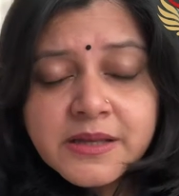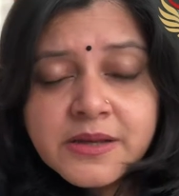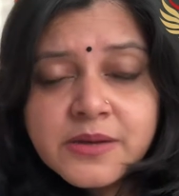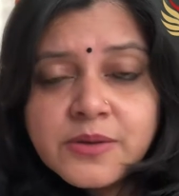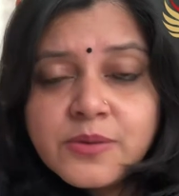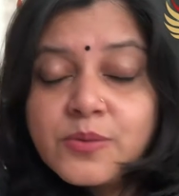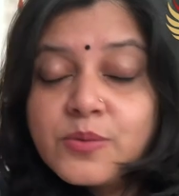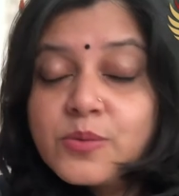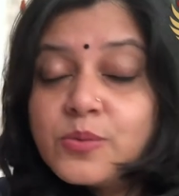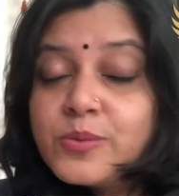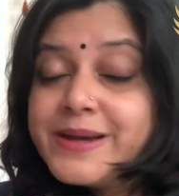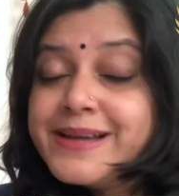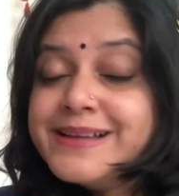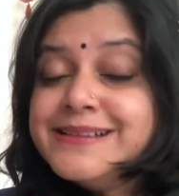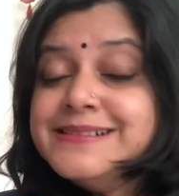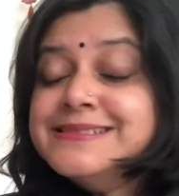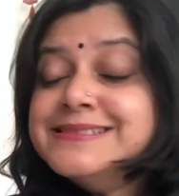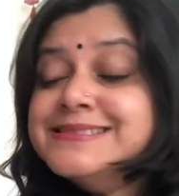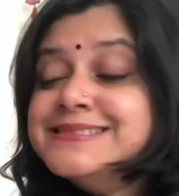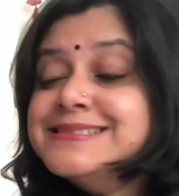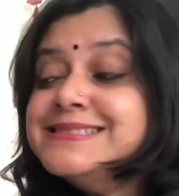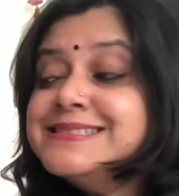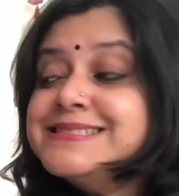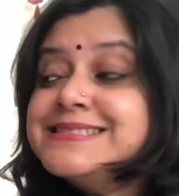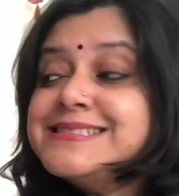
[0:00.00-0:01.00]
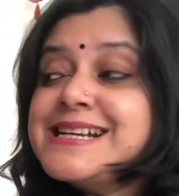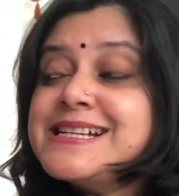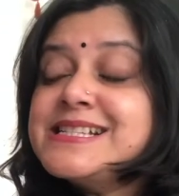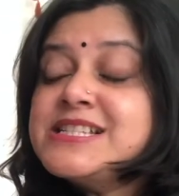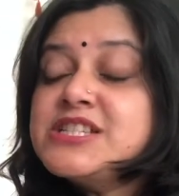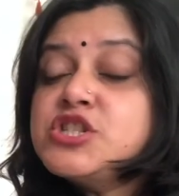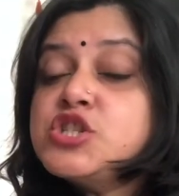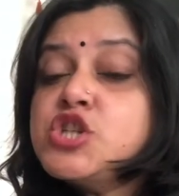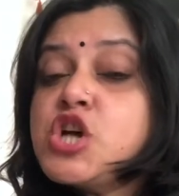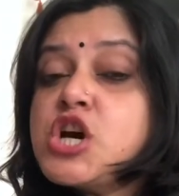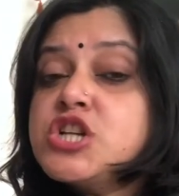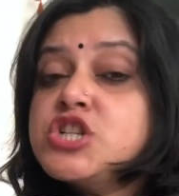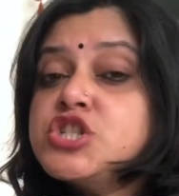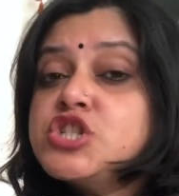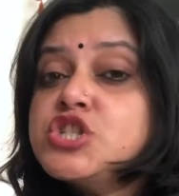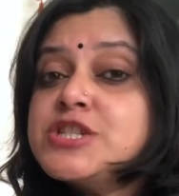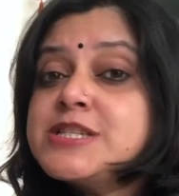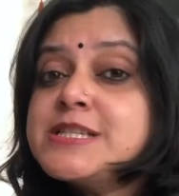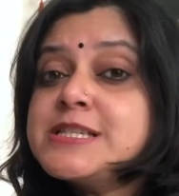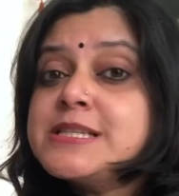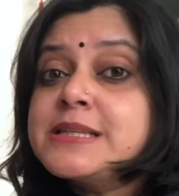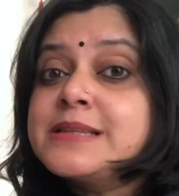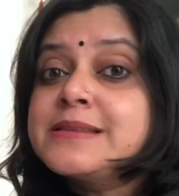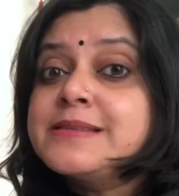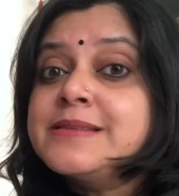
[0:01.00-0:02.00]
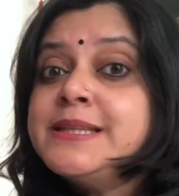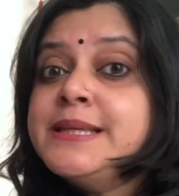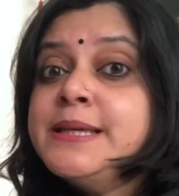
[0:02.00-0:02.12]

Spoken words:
Well, that's not just a